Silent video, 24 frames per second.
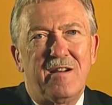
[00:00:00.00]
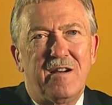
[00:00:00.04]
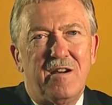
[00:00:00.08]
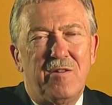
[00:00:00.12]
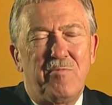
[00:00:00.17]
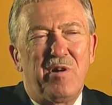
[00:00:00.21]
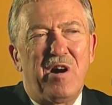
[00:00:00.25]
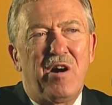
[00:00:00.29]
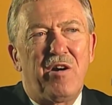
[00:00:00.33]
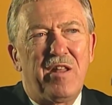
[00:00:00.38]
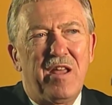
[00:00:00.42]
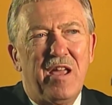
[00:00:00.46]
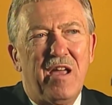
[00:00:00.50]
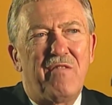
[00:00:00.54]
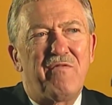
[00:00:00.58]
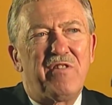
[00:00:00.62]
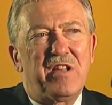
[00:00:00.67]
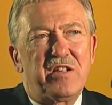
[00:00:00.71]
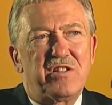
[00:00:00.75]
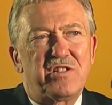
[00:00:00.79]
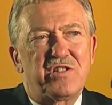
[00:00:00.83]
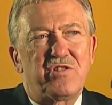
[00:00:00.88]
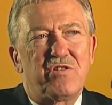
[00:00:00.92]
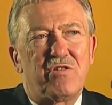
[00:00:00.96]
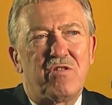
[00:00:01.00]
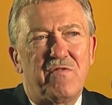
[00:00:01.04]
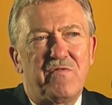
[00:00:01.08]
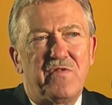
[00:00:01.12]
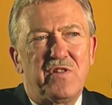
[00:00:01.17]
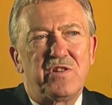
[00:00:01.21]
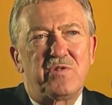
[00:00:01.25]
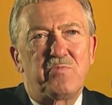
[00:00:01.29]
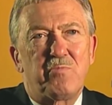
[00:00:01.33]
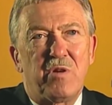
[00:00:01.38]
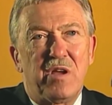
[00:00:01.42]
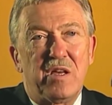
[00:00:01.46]
about having
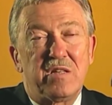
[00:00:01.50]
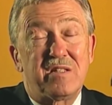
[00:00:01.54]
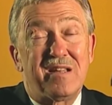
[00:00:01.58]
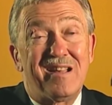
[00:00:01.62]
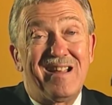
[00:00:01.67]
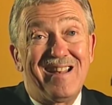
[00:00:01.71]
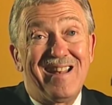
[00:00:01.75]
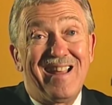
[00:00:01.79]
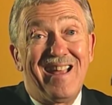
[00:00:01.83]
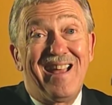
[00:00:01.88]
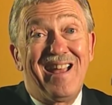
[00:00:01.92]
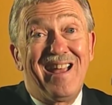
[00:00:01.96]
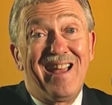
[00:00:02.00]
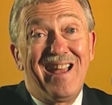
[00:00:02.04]
served as president